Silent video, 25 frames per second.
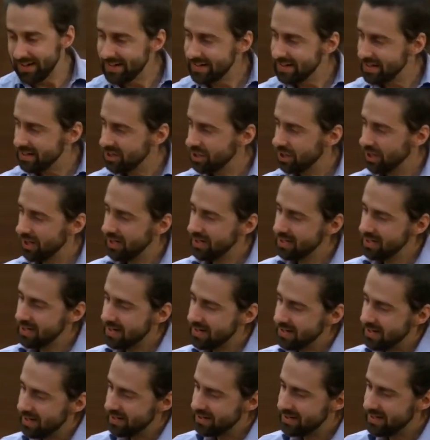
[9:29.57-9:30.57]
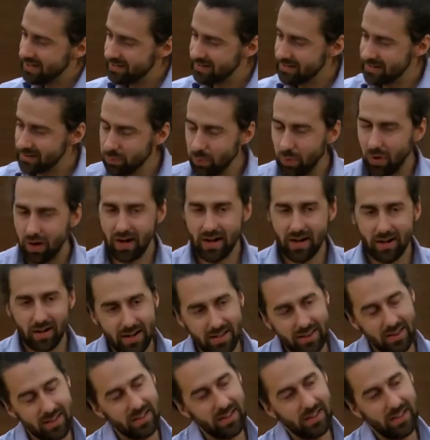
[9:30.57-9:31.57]
and, and, and this is why
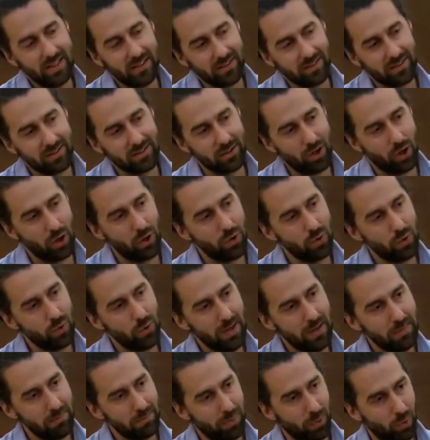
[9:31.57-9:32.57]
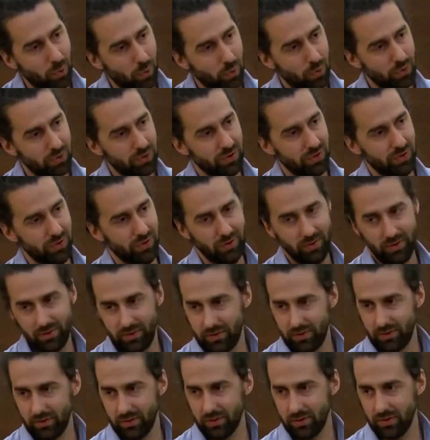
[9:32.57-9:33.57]
I think it's so
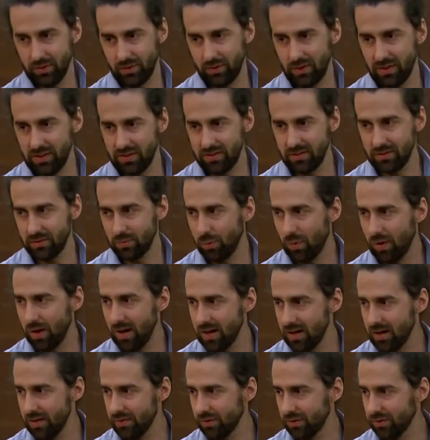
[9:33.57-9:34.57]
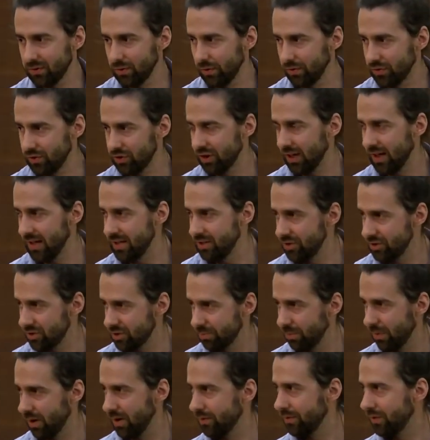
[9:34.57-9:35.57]
important. This is why I've sort of
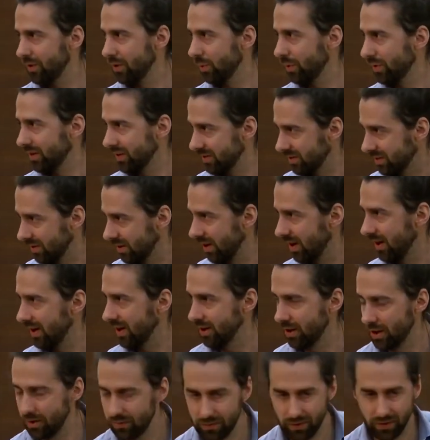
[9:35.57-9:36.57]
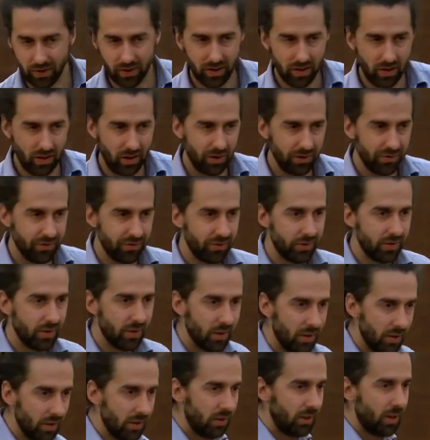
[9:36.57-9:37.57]
changed my view on it slightly over the last
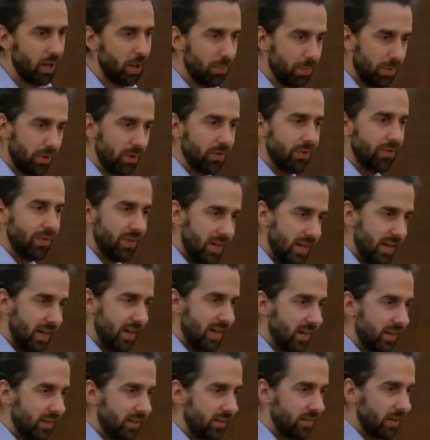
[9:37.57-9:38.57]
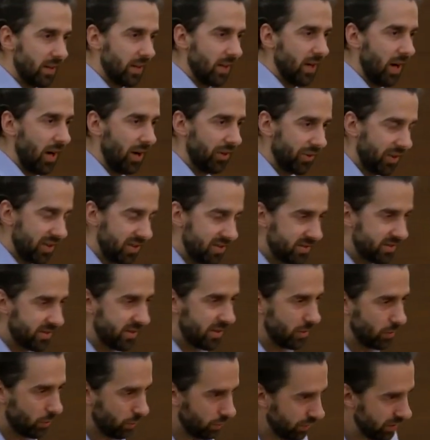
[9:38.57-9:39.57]
couple of years as I
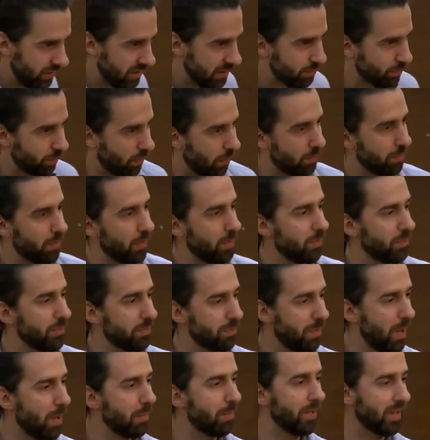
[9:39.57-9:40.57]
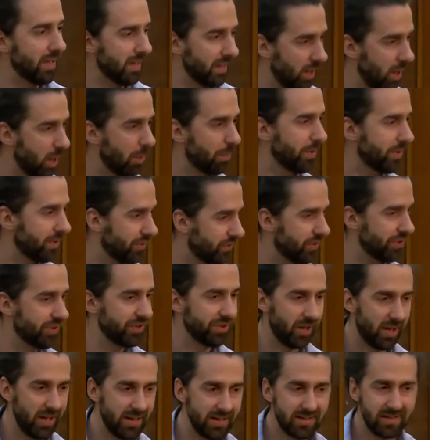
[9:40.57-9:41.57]
see all these problems bubbling up in
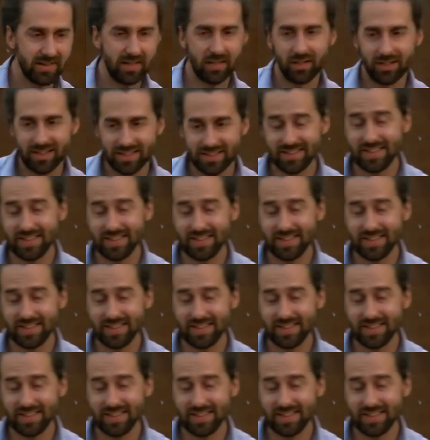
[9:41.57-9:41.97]
society and I